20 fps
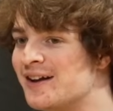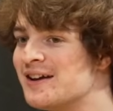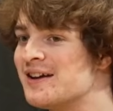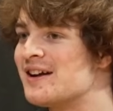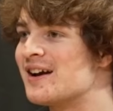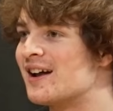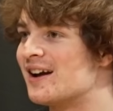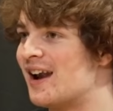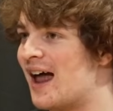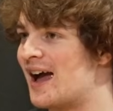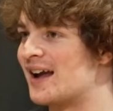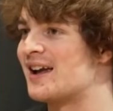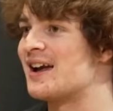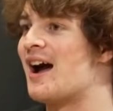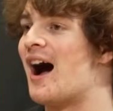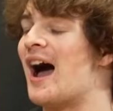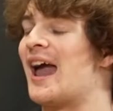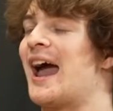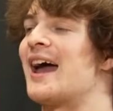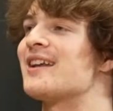Oh. Like
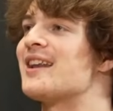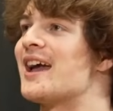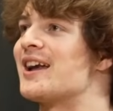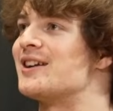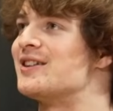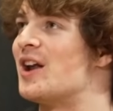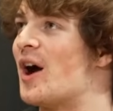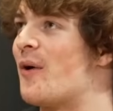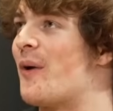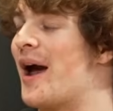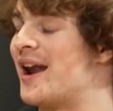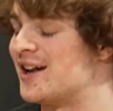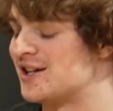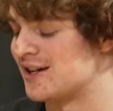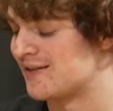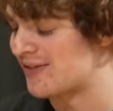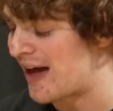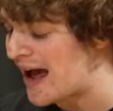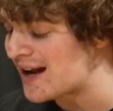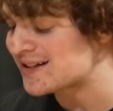I had like no
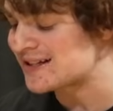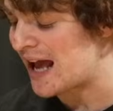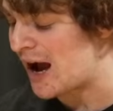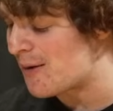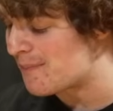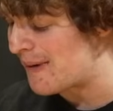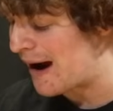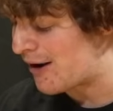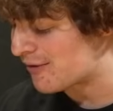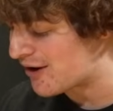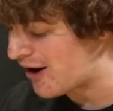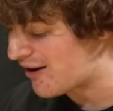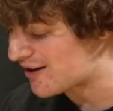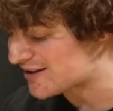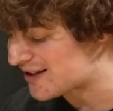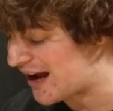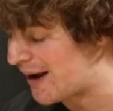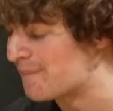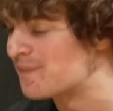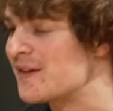energy. That's how
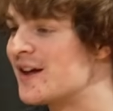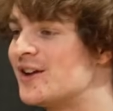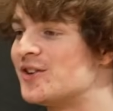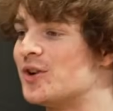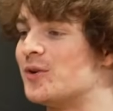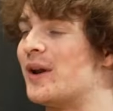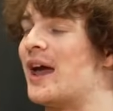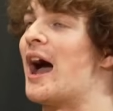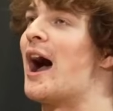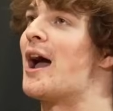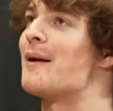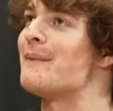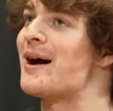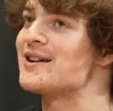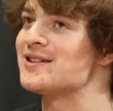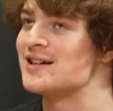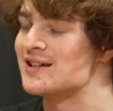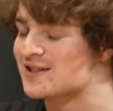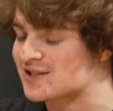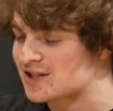malnourished I am. Dude, I
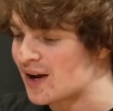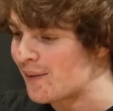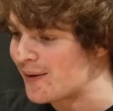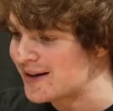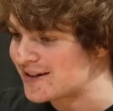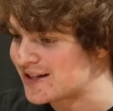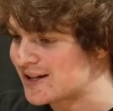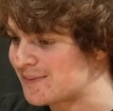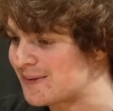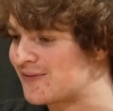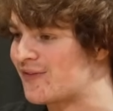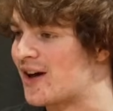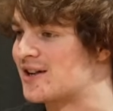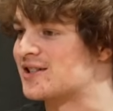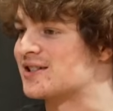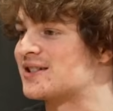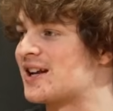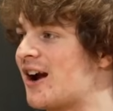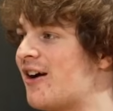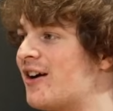imagine it's so easy to be
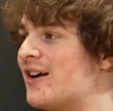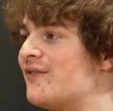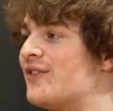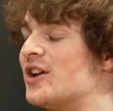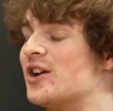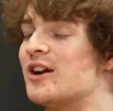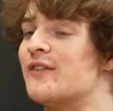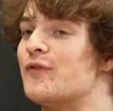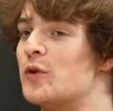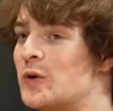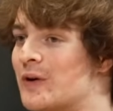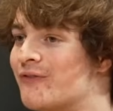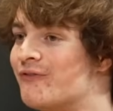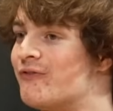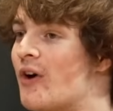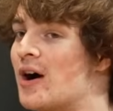vegetarian and vegan if you can